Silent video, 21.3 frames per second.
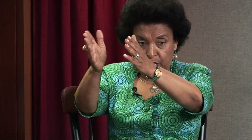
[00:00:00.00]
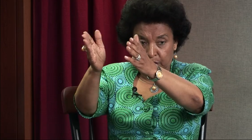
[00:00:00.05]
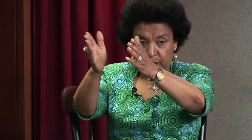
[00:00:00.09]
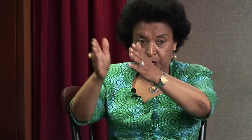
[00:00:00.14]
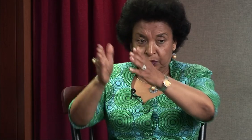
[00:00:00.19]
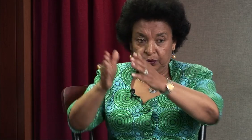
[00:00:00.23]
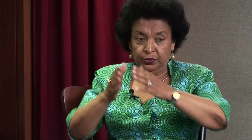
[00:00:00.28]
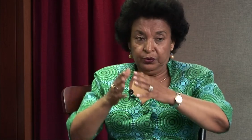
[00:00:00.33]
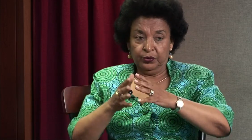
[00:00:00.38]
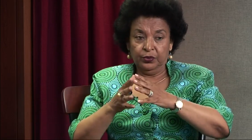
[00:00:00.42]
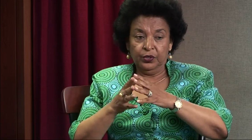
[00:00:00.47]

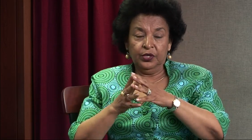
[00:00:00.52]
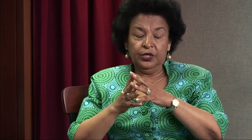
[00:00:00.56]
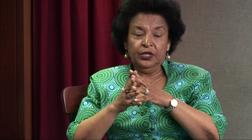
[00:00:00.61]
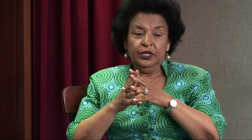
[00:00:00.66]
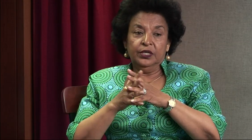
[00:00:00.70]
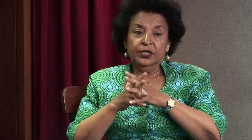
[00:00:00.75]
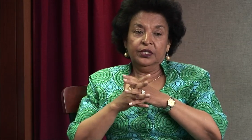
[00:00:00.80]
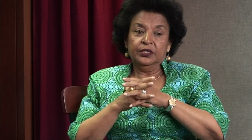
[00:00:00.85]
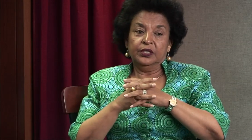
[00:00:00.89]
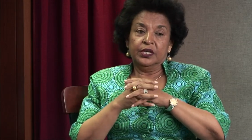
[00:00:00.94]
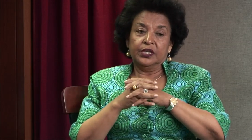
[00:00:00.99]
into
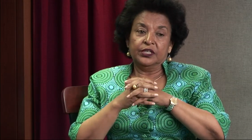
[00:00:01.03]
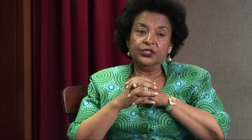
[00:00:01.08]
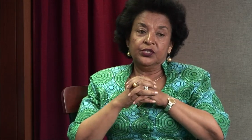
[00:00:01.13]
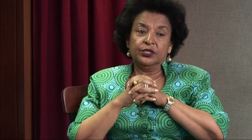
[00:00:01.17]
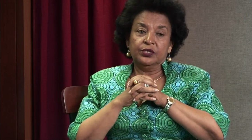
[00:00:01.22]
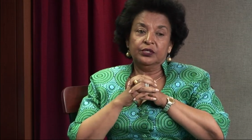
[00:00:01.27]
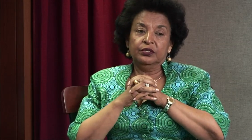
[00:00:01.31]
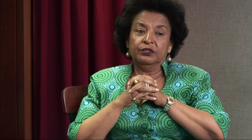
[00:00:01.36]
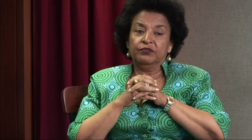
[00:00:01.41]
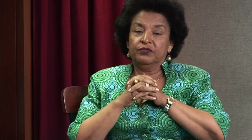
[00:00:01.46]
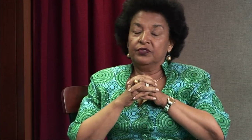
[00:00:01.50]
the
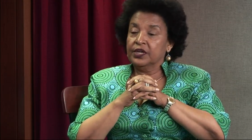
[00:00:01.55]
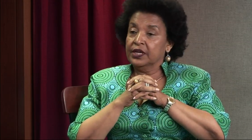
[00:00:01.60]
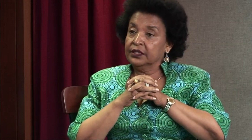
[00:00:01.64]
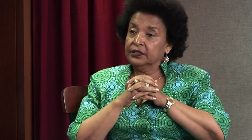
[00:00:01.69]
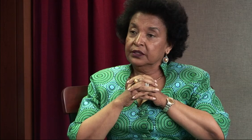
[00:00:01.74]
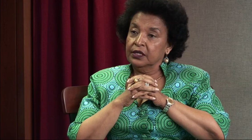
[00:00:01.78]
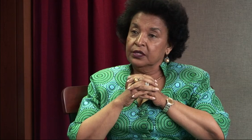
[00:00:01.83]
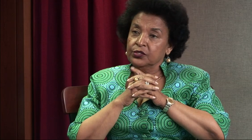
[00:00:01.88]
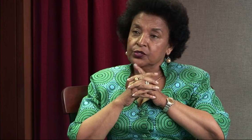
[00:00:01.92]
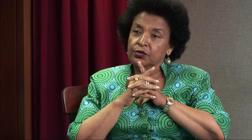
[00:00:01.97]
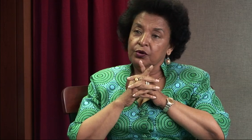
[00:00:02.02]
executive
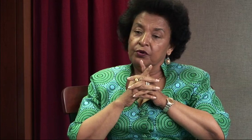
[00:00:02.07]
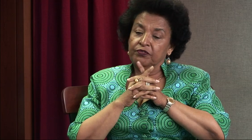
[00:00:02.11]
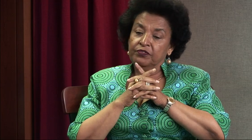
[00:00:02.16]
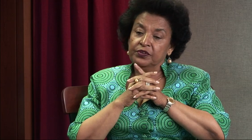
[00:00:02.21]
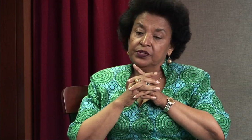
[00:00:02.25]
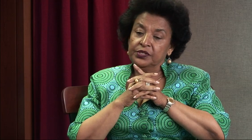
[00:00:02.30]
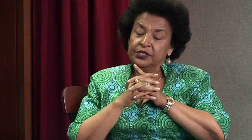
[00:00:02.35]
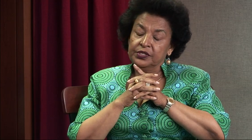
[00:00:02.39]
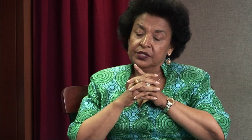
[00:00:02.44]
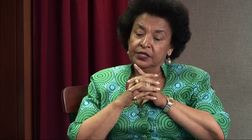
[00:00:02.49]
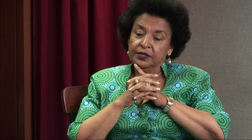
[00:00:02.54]
director's
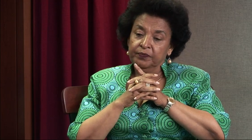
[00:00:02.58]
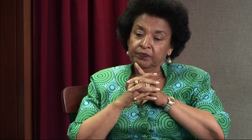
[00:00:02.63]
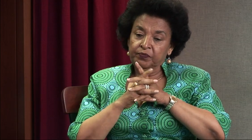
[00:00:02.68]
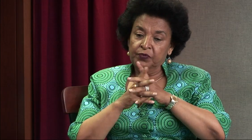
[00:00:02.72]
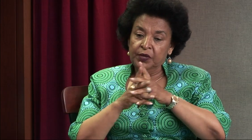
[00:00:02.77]
office.